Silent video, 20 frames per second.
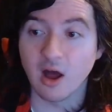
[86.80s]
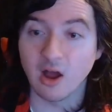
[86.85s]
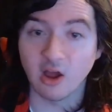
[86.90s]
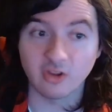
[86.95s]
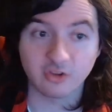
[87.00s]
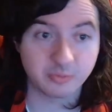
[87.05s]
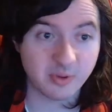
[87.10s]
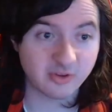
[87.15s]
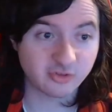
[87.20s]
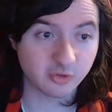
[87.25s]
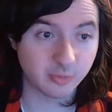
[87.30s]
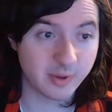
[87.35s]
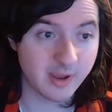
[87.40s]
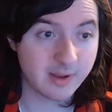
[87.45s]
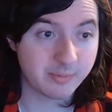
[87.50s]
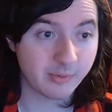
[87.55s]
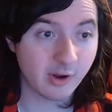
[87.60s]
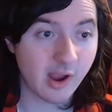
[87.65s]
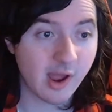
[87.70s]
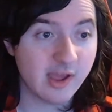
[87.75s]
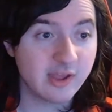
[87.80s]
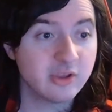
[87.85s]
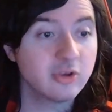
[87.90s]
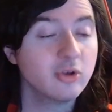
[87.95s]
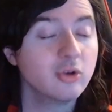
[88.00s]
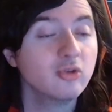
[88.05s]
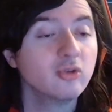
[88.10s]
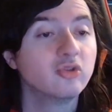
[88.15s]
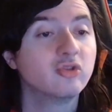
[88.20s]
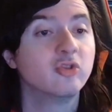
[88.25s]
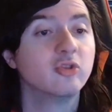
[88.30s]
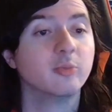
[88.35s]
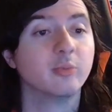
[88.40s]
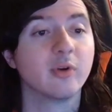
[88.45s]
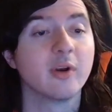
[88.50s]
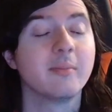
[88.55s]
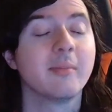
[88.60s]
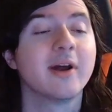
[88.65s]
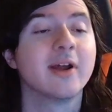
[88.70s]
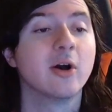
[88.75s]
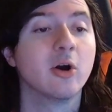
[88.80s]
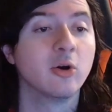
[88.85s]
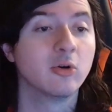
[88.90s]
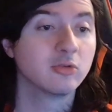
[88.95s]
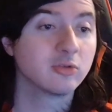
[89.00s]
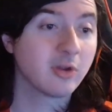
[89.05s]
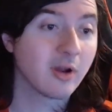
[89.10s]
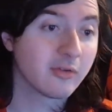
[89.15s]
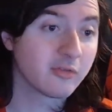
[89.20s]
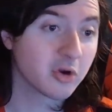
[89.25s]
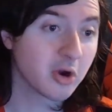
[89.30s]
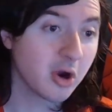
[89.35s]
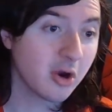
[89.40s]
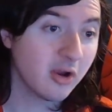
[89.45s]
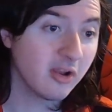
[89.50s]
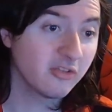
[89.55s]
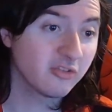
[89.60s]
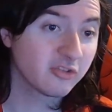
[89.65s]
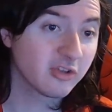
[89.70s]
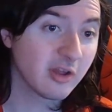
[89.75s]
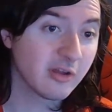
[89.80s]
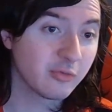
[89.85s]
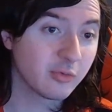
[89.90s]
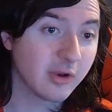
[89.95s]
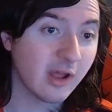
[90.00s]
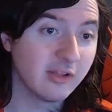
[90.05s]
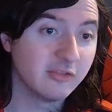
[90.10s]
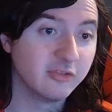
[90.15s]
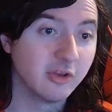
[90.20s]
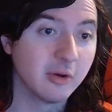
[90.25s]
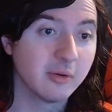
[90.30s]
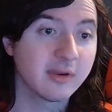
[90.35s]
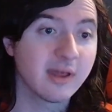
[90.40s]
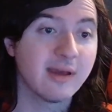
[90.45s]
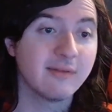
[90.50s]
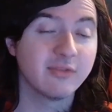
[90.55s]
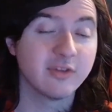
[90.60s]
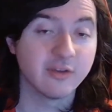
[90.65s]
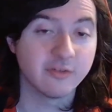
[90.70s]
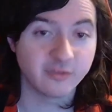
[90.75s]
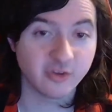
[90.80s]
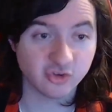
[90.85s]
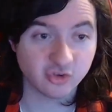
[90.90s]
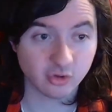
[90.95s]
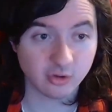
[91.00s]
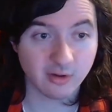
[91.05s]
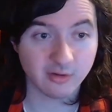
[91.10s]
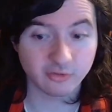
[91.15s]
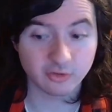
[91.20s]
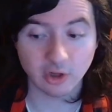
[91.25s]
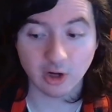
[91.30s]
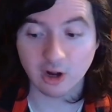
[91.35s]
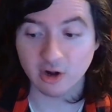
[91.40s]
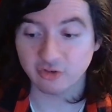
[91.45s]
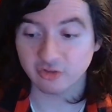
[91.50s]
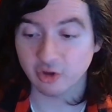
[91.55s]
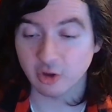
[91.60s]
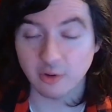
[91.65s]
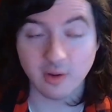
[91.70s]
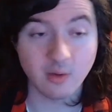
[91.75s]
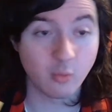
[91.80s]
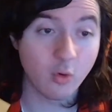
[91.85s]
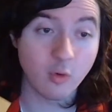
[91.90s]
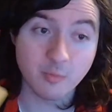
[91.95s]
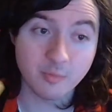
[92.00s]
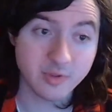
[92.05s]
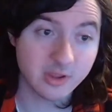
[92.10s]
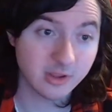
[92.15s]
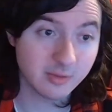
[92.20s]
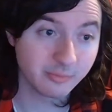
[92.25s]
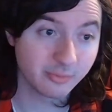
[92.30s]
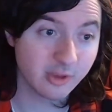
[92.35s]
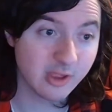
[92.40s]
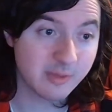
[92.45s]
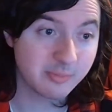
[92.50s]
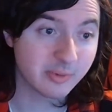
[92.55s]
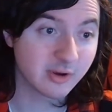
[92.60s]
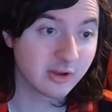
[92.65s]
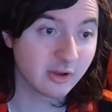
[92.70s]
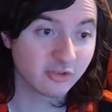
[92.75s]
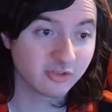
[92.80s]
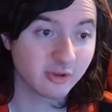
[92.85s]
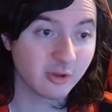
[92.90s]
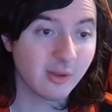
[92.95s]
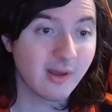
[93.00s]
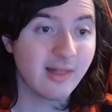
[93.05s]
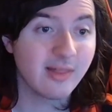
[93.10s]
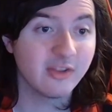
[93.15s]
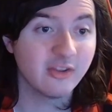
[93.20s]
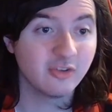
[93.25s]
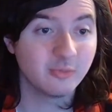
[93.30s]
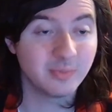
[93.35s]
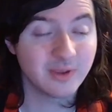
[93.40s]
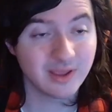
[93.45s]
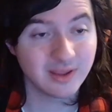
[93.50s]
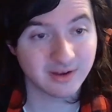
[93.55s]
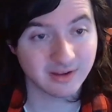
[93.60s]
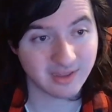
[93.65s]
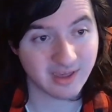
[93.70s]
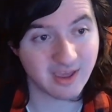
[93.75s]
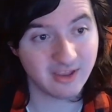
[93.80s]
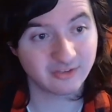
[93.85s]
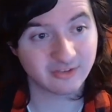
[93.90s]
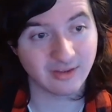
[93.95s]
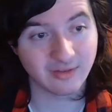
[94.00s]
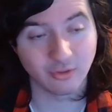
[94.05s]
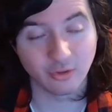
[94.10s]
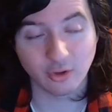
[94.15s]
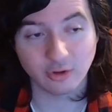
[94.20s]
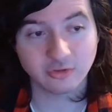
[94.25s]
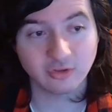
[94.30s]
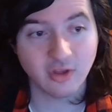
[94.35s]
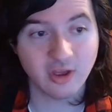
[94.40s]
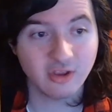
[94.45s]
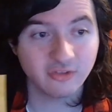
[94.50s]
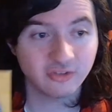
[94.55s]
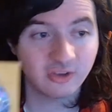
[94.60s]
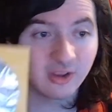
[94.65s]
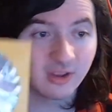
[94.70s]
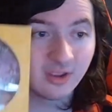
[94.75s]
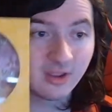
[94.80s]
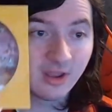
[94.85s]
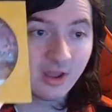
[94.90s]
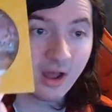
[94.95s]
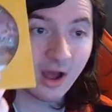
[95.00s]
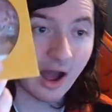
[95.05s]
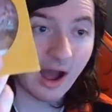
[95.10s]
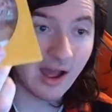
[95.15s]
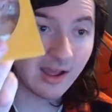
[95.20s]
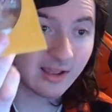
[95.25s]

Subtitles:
special paper I use to print my own cover art and stuff when I don't have the official cover art, so it won't be complete, but it'll still at least be in a case and look nice. I